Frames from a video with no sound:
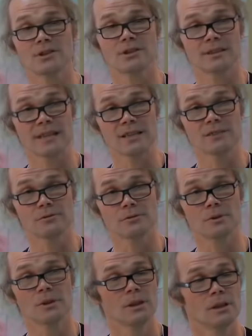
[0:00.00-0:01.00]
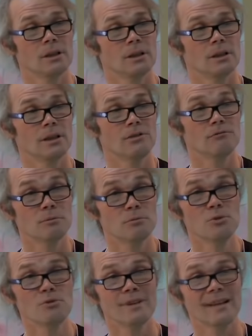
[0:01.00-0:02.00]
successful in
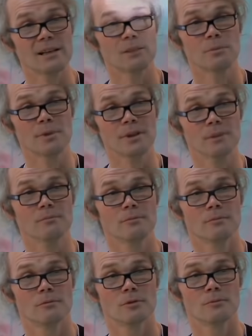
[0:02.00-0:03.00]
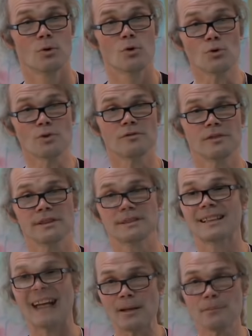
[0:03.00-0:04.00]
removing aluminium from all of
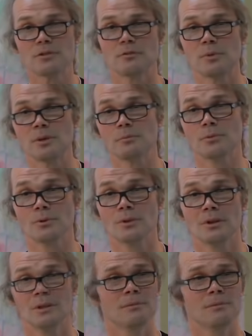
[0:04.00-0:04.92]
these types of people